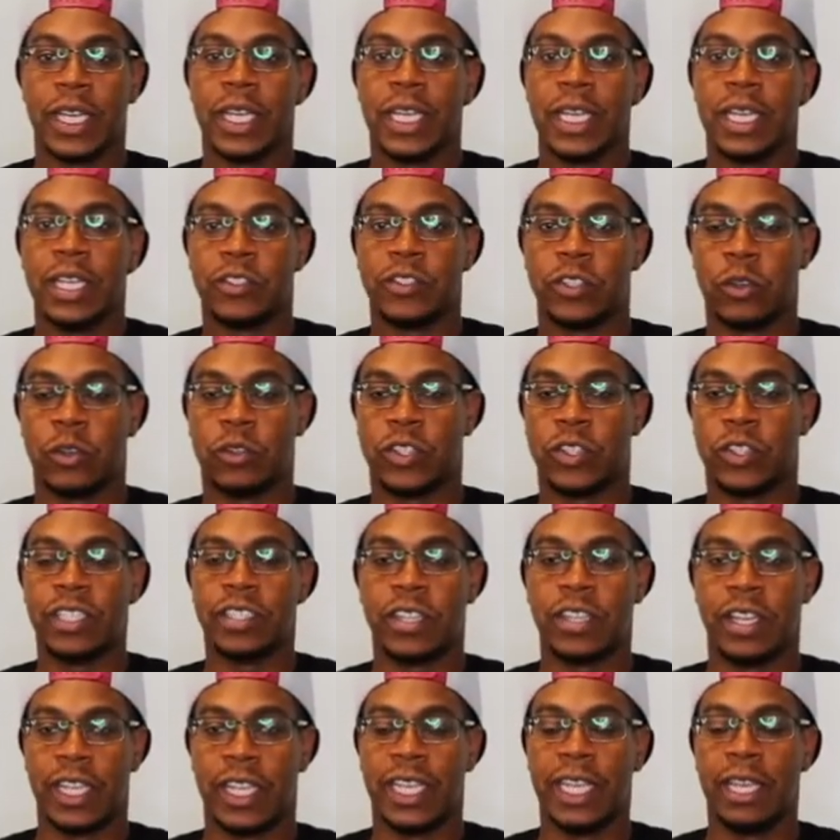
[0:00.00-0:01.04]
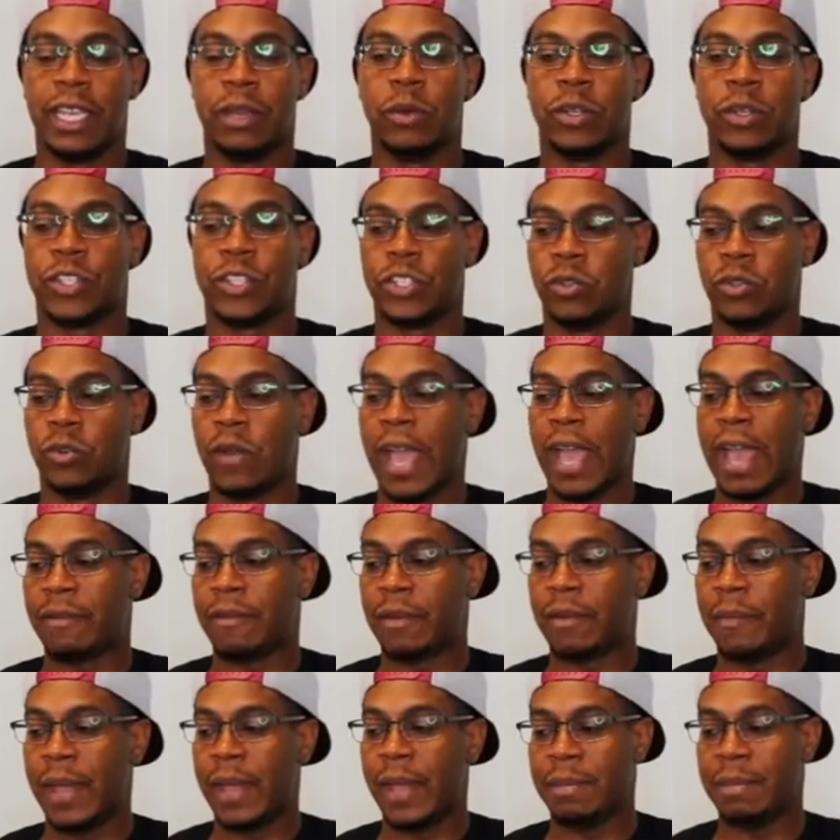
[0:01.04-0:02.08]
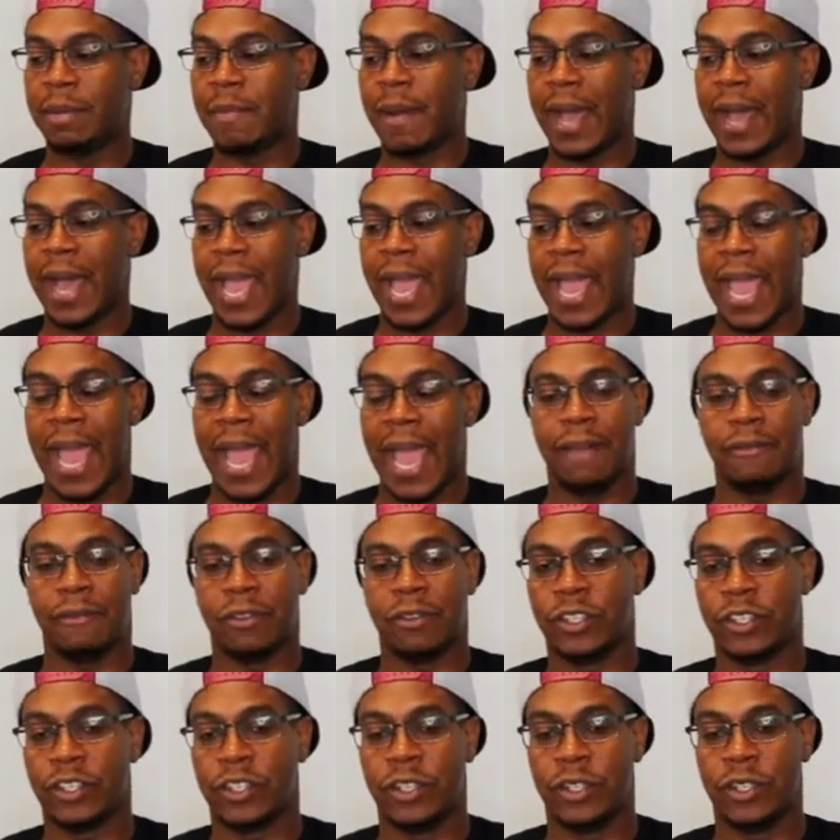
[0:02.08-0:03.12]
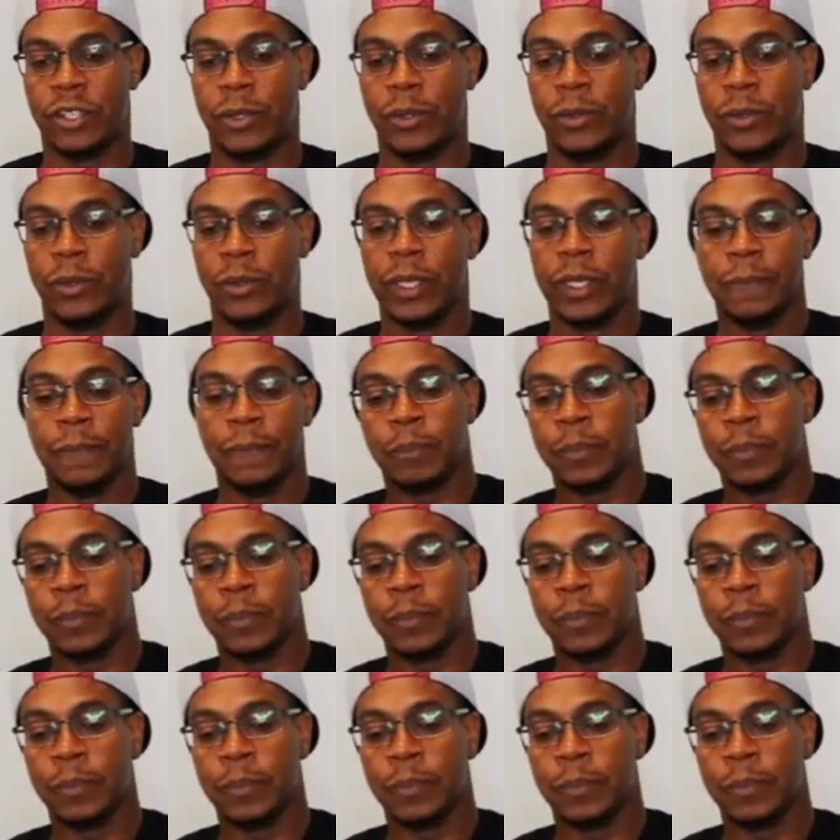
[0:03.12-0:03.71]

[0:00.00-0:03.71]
so she's going to get with you, have a baby by an average dude,